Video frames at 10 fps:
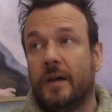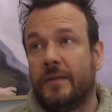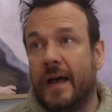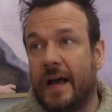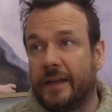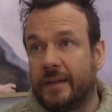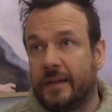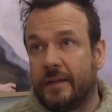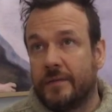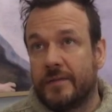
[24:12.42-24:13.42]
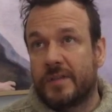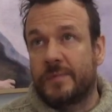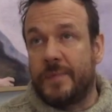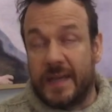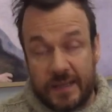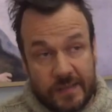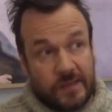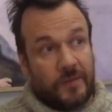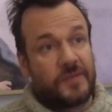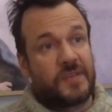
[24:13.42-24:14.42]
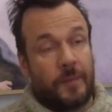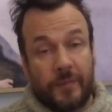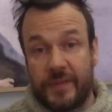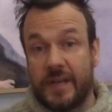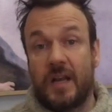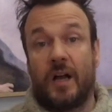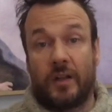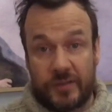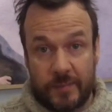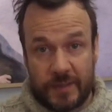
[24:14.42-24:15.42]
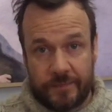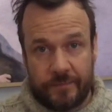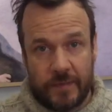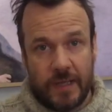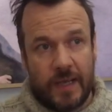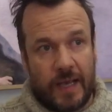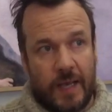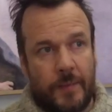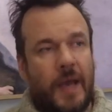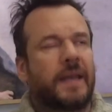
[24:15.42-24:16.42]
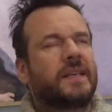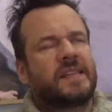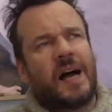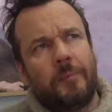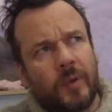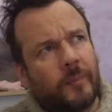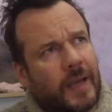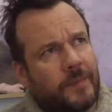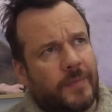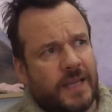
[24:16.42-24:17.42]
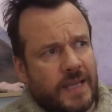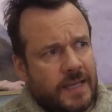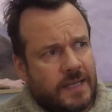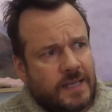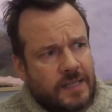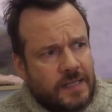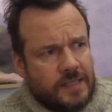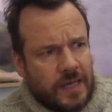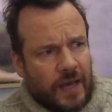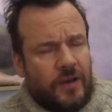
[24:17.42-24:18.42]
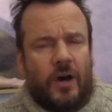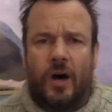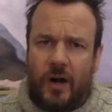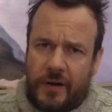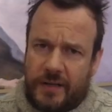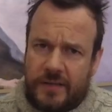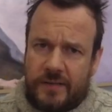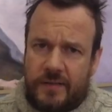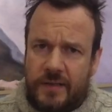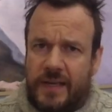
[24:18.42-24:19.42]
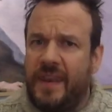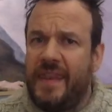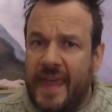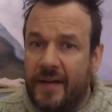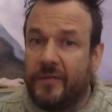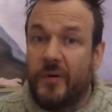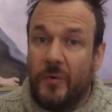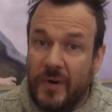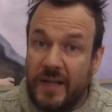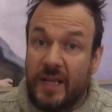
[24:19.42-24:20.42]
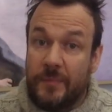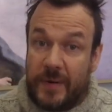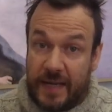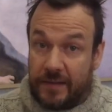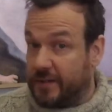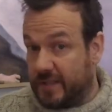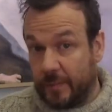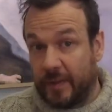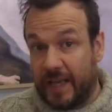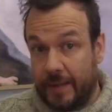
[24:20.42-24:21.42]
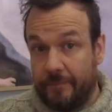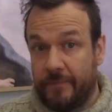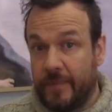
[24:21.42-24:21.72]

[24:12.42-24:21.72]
that speaks of something ultimate. An example might be, an artist can never really paint the sublime.